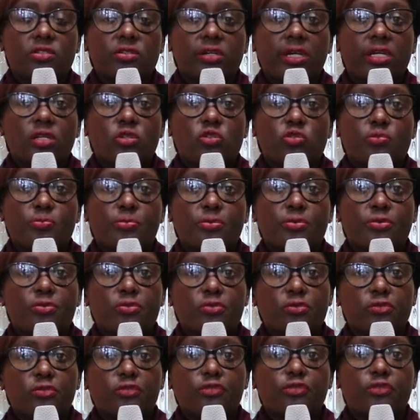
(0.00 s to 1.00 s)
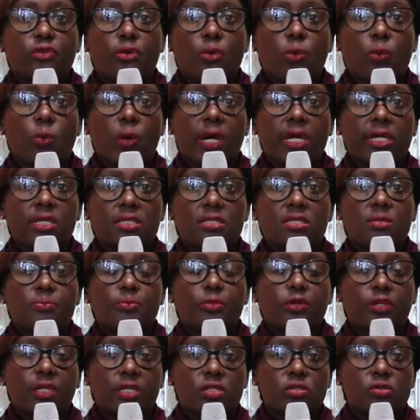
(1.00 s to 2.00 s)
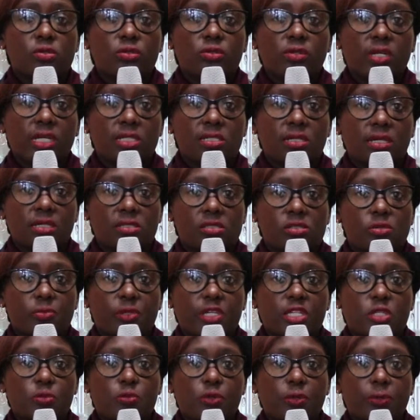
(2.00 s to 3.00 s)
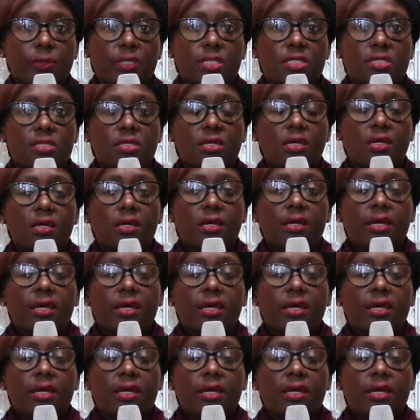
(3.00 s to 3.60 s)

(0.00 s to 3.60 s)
trying to prove why it's important to look at customer experience.